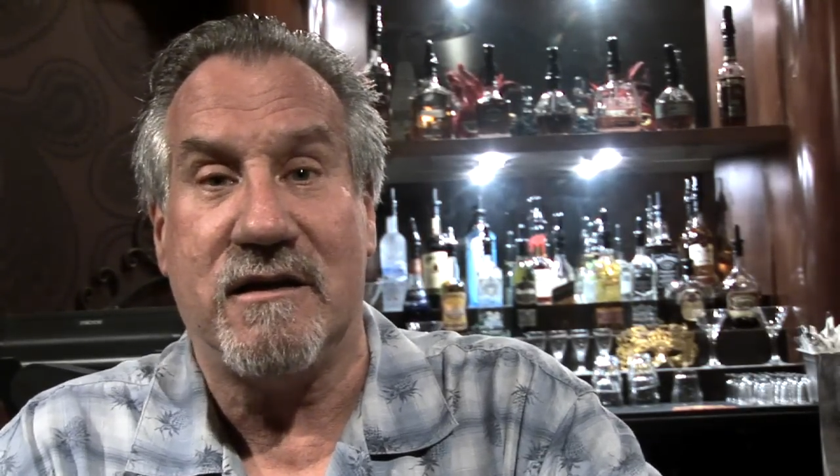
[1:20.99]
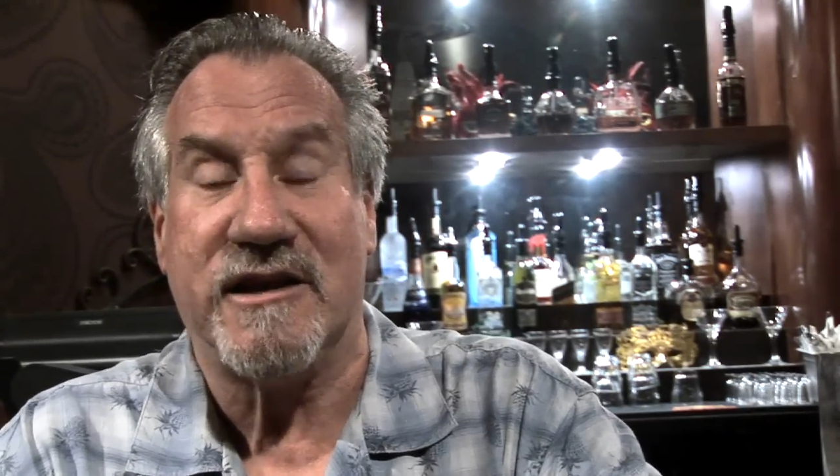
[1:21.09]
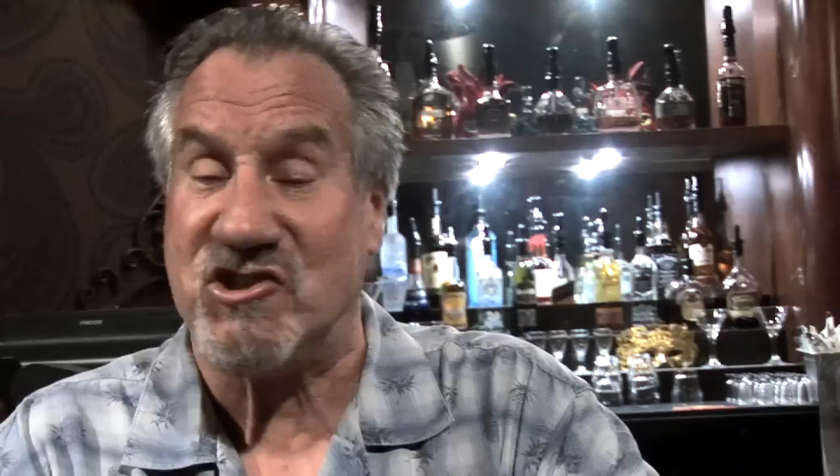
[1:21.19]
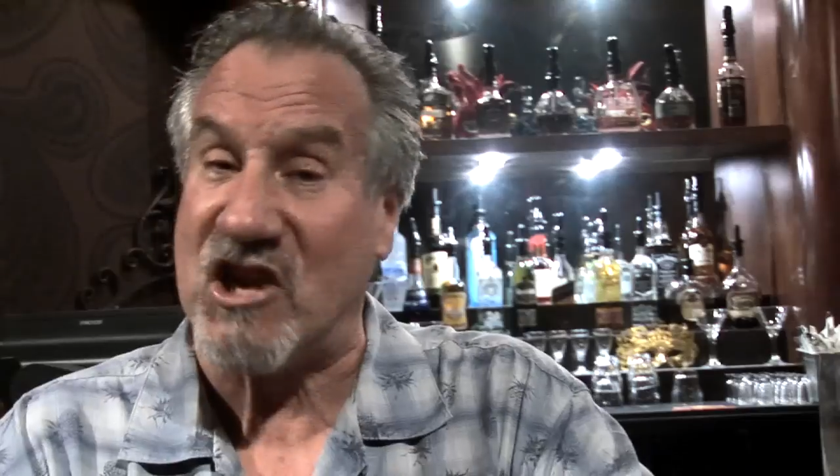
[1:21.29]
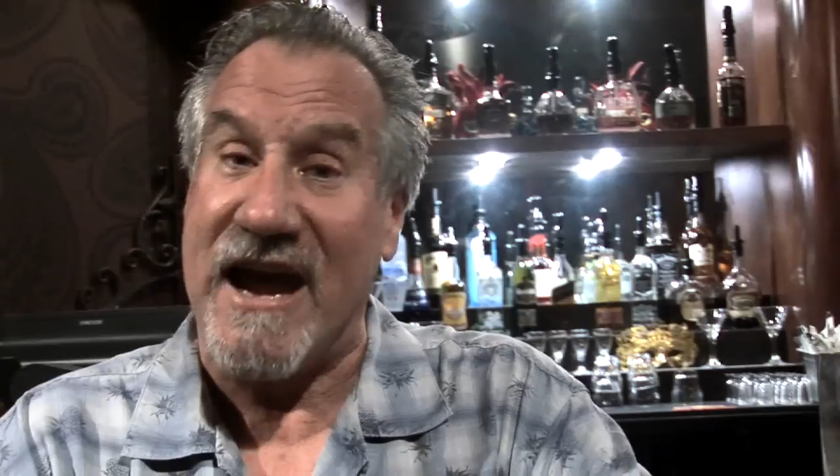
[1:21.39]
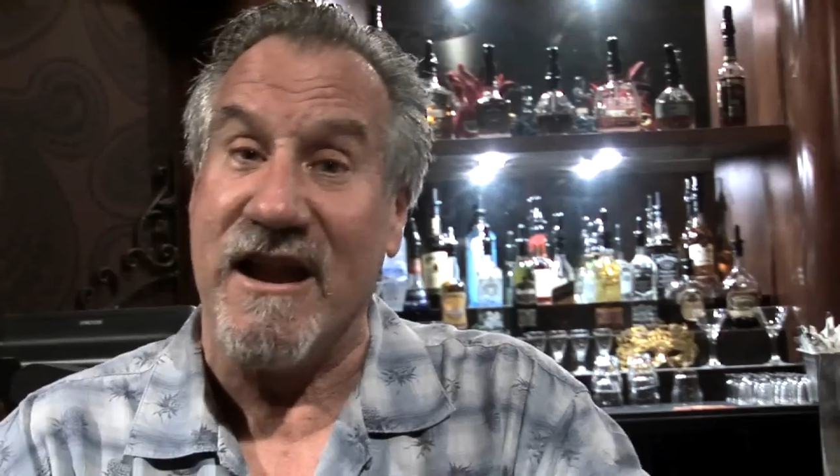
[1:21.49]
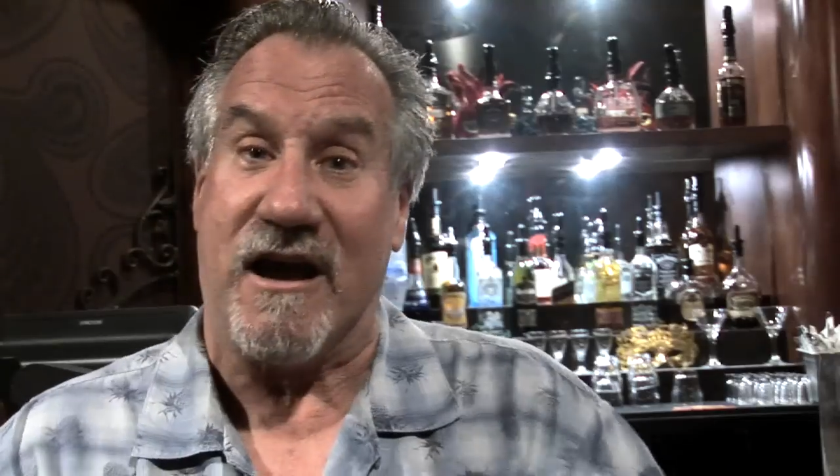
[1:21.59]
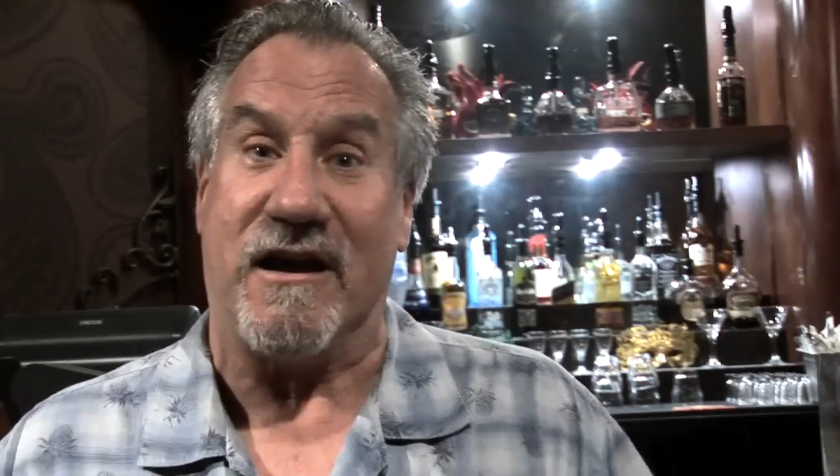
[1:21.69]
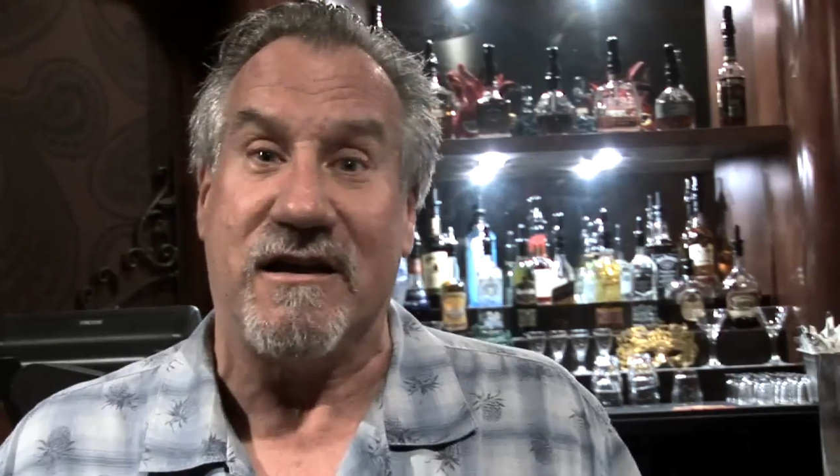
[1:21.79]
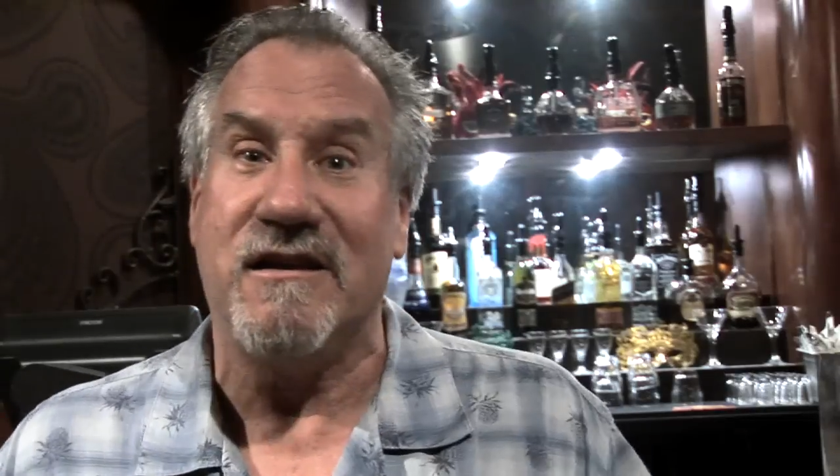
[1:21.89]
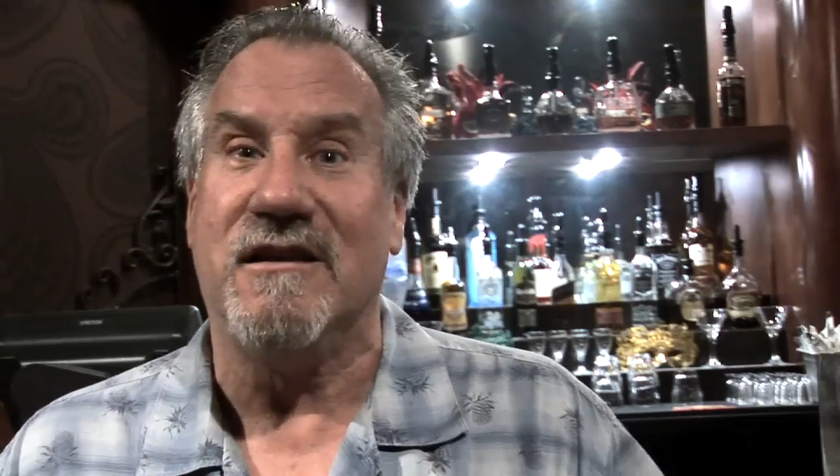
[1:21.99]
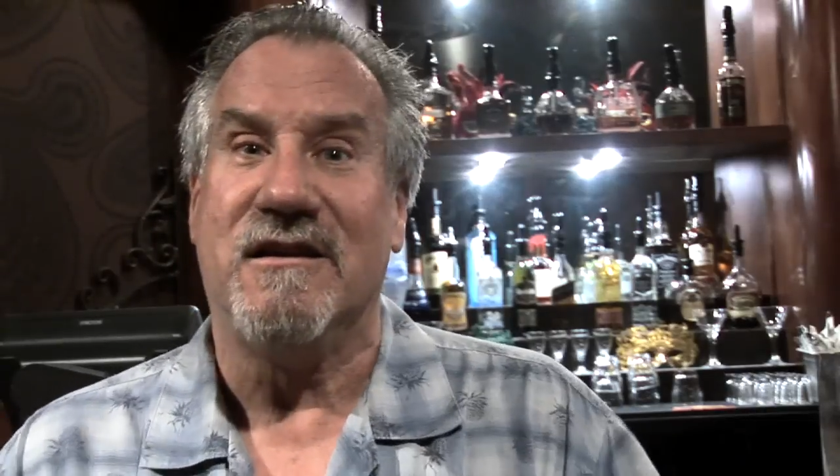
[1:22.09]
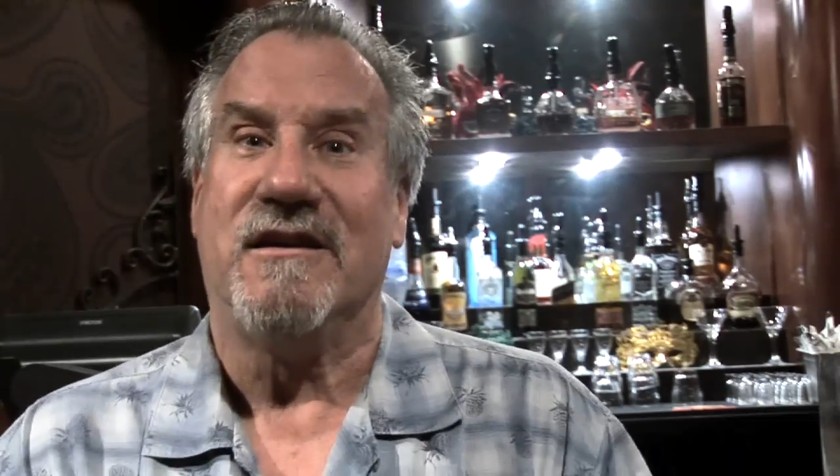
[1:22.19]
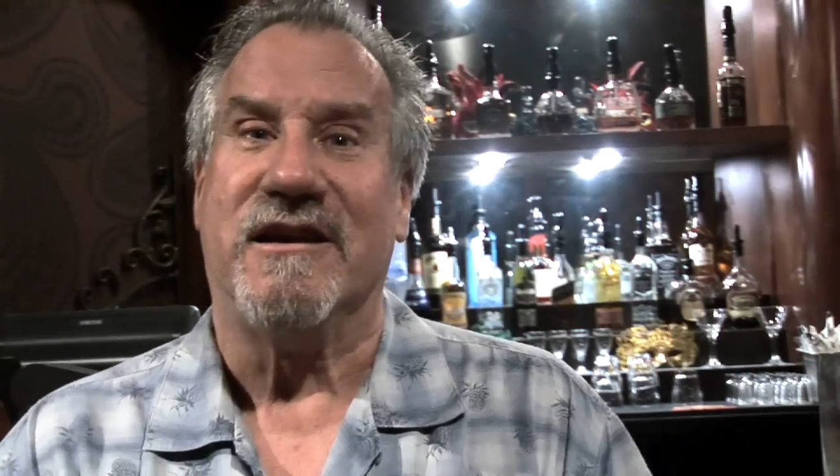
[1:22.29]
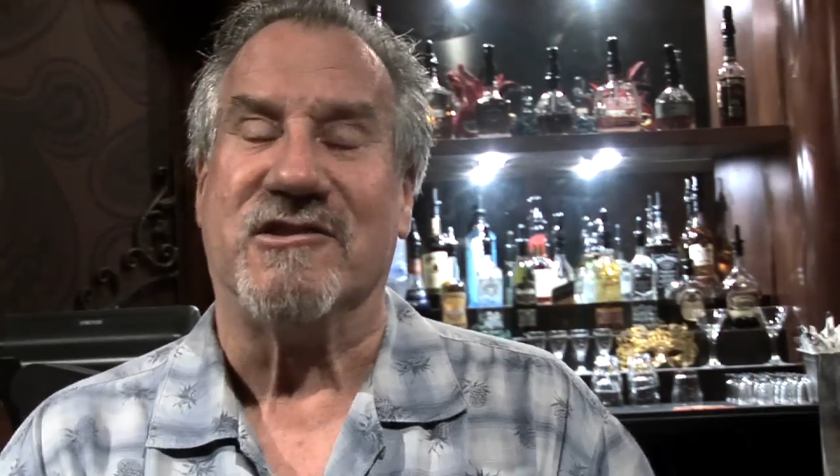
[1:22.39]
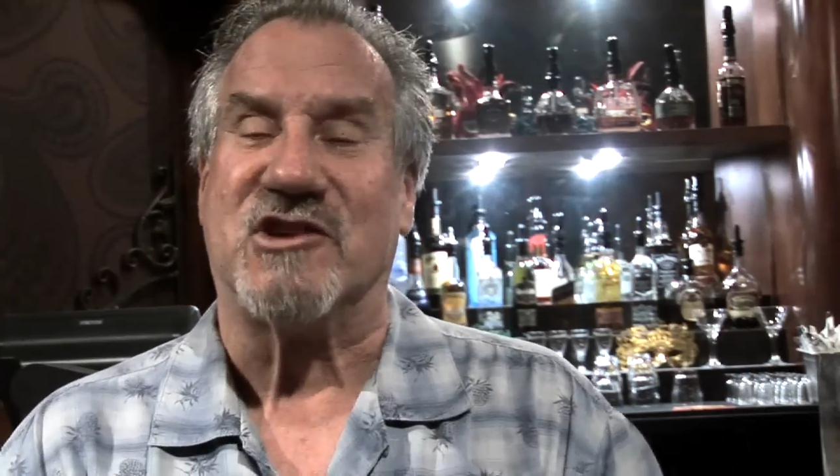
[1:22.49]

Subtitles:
in China in